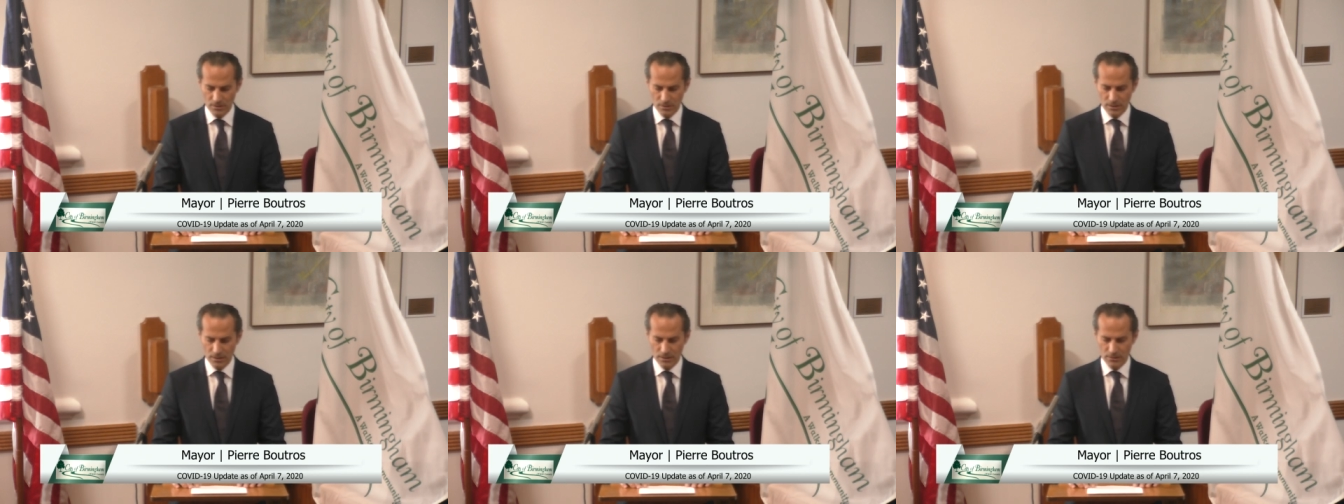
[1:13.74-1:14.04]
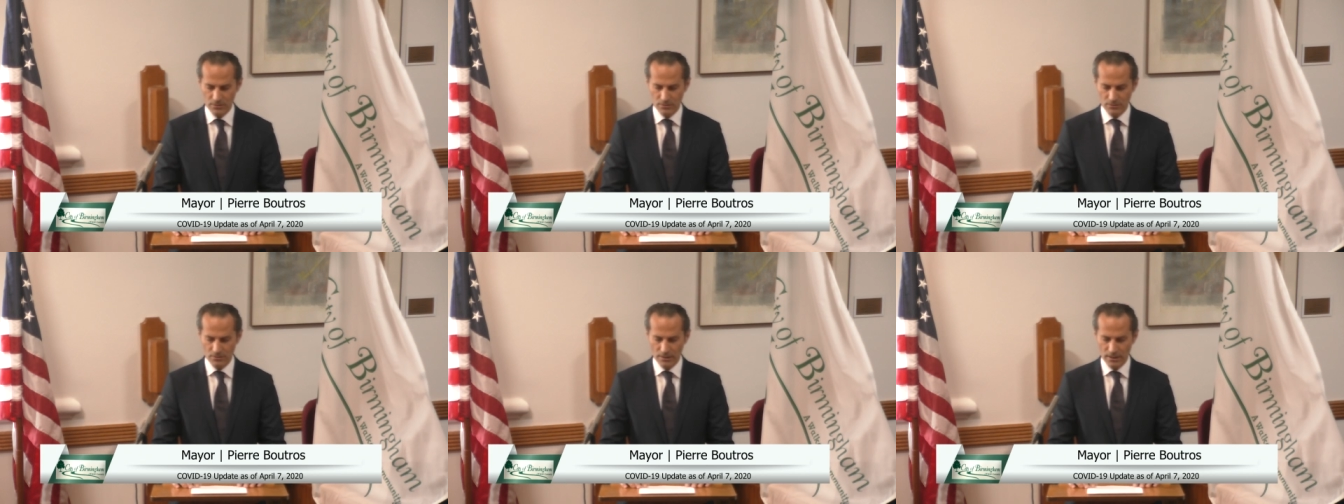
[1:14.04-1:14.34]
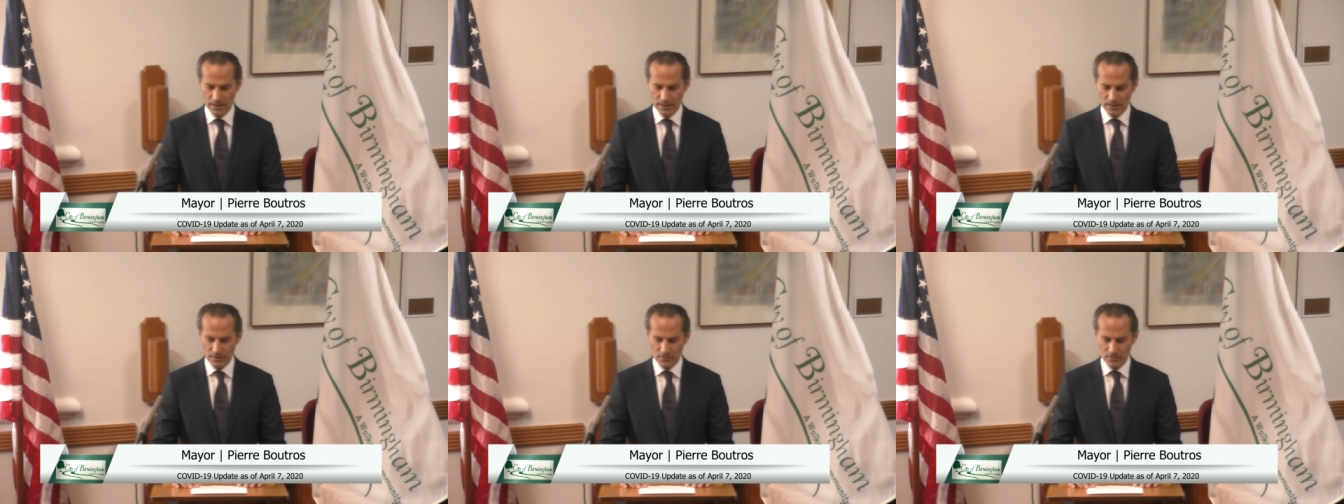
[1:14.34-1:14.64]
until
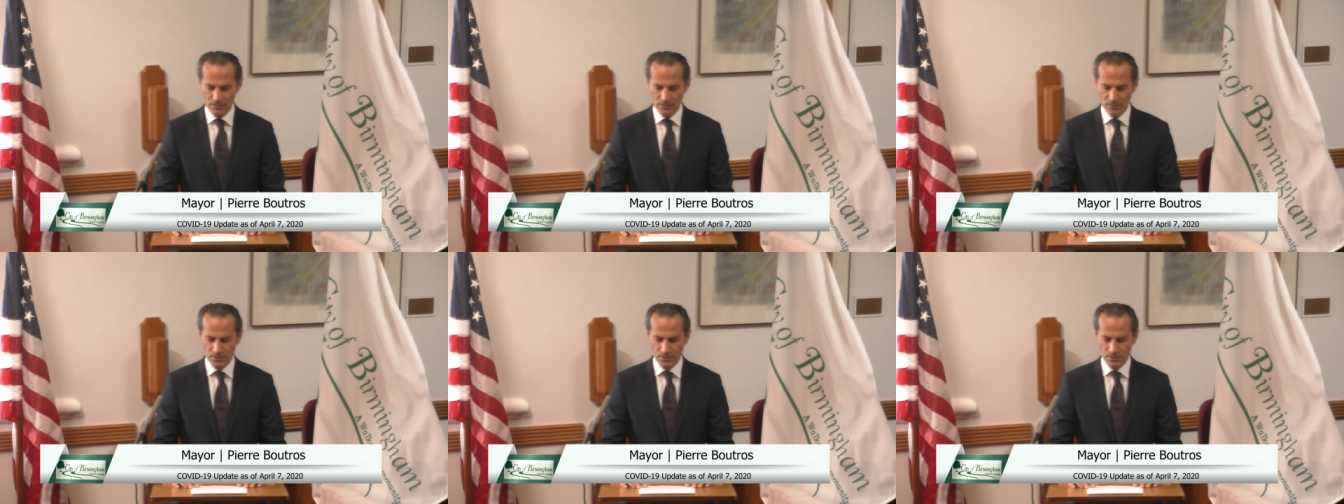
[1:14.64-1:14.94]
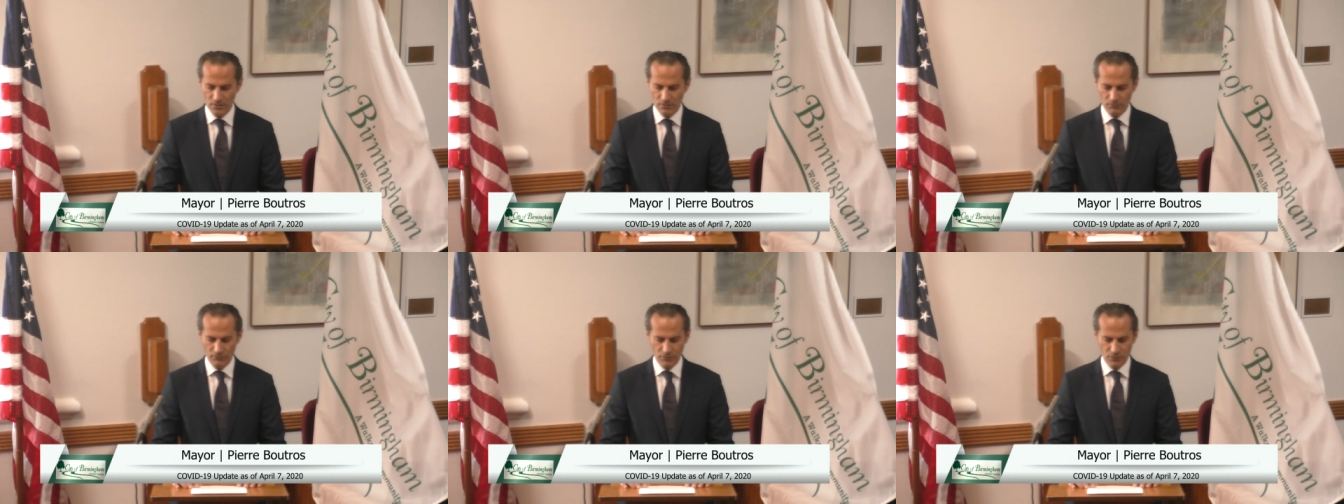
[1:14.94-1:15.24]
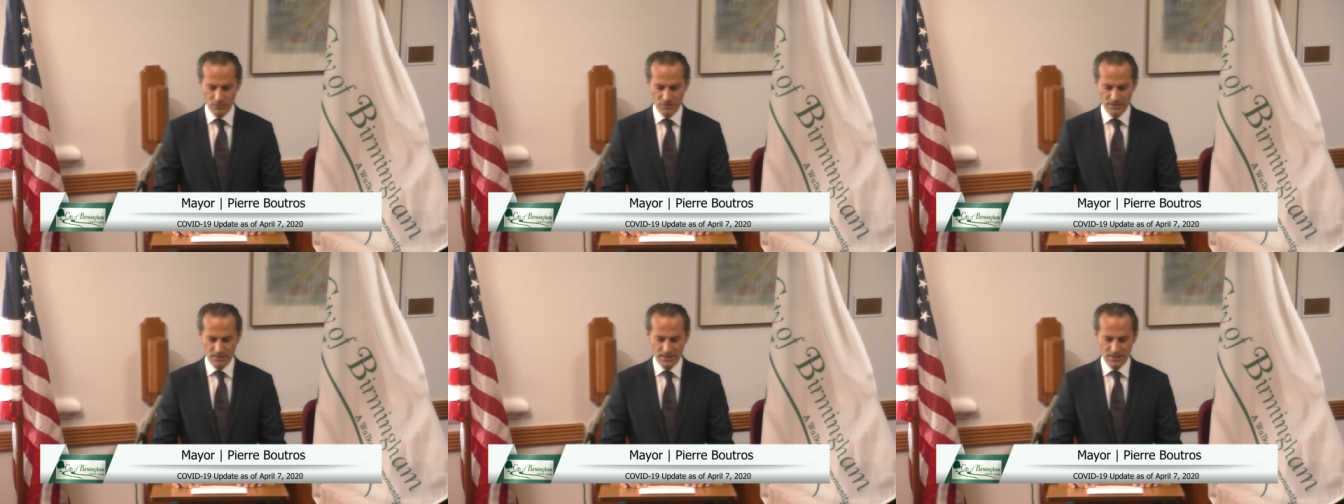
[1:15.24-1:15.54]
either
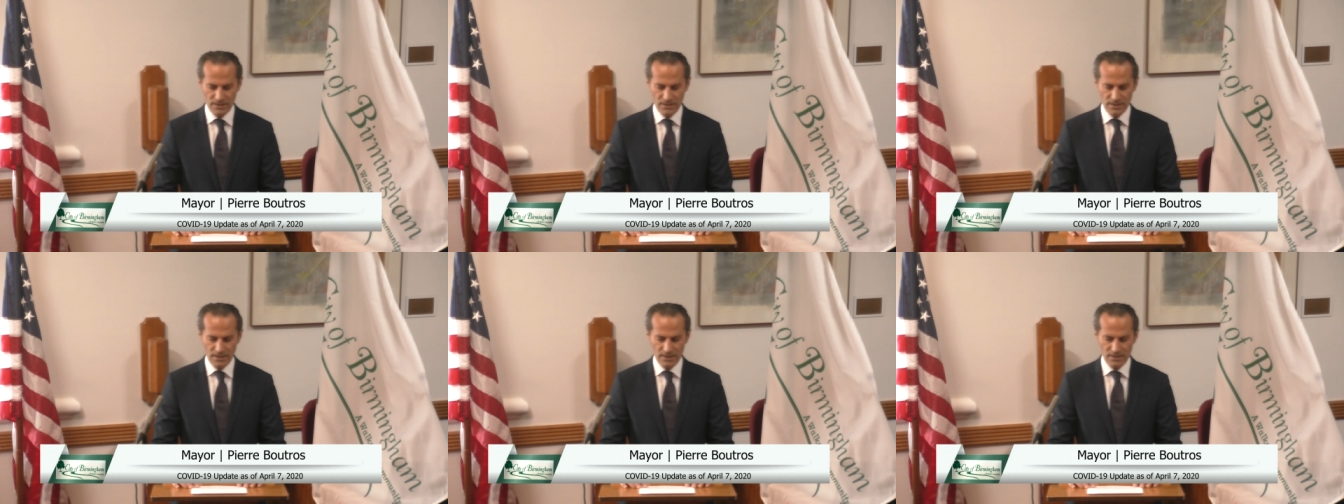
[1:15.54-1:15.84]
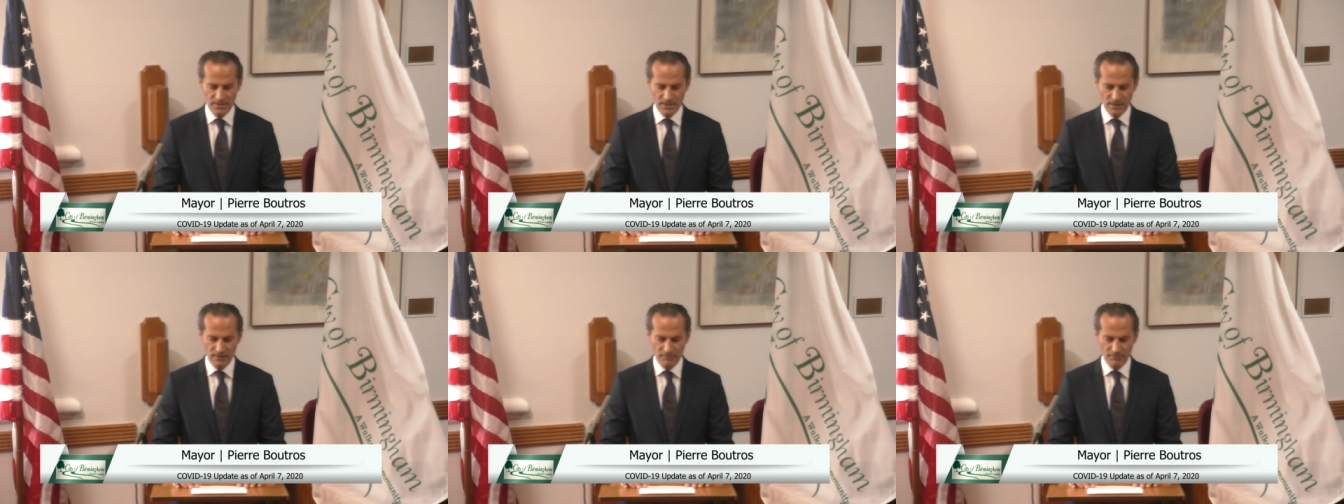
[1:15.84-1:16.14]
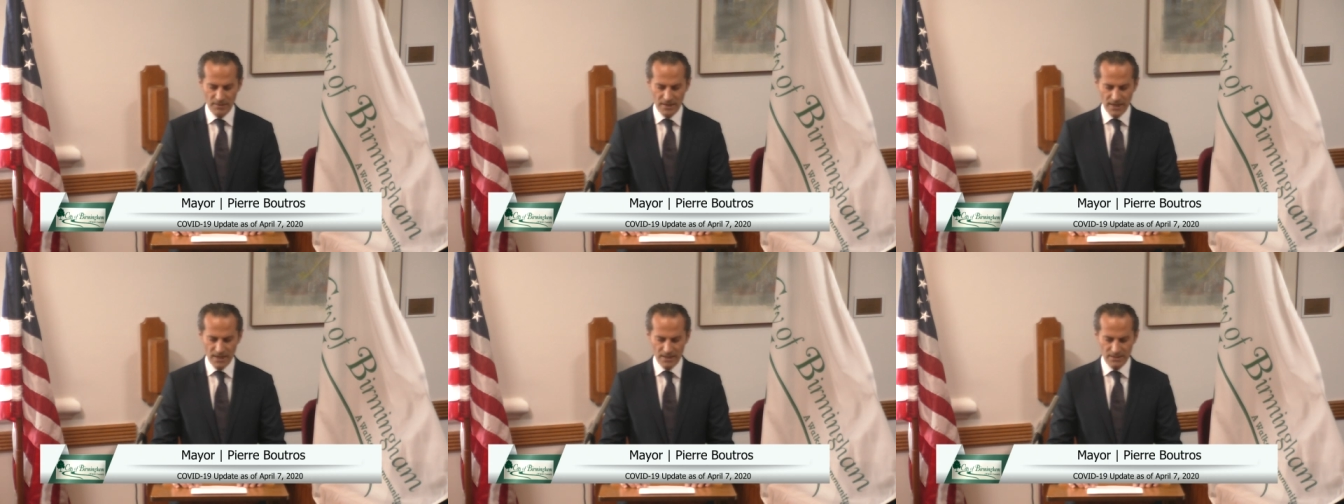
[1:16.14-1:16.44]
14 days have
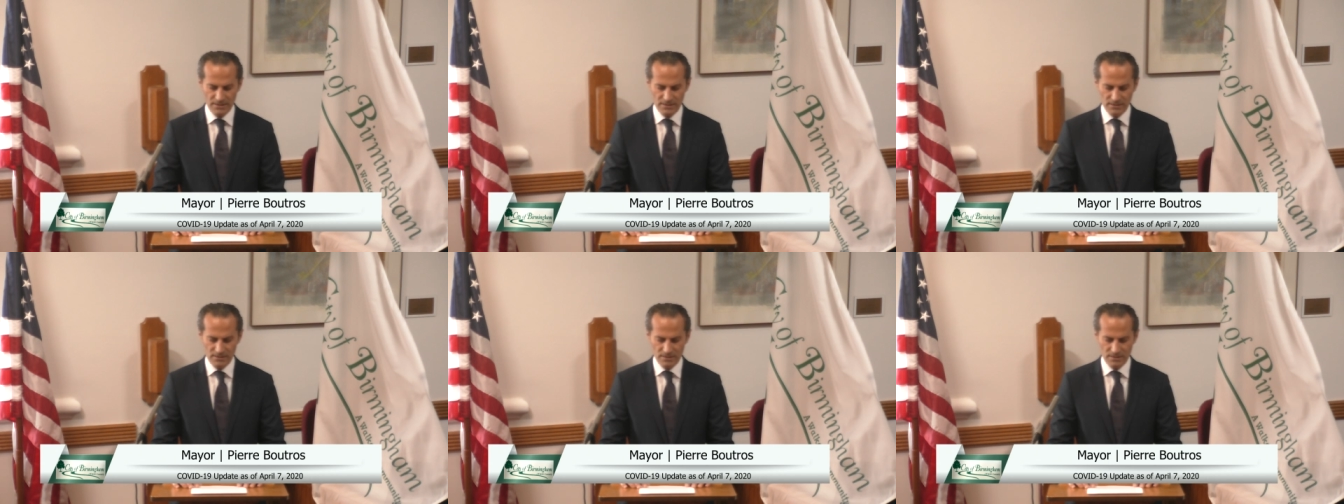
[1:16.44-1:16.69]
passed